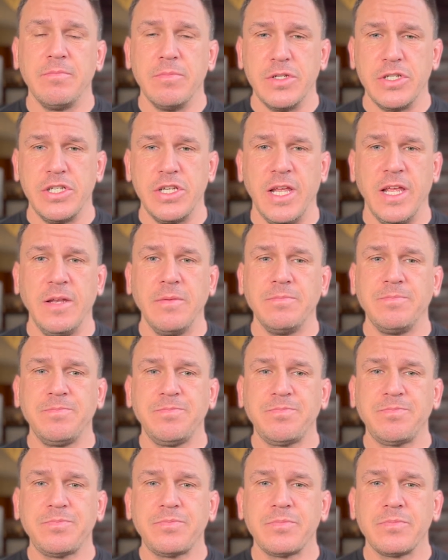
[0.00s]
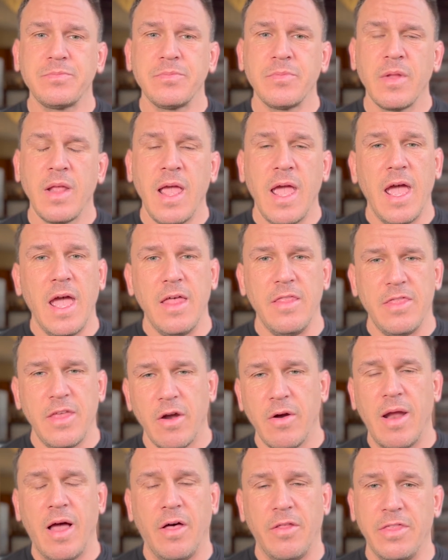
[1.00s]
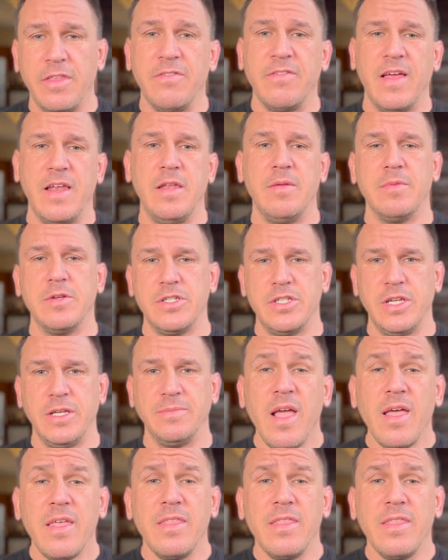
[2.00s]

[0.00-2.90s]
machine and their healthy vending machine.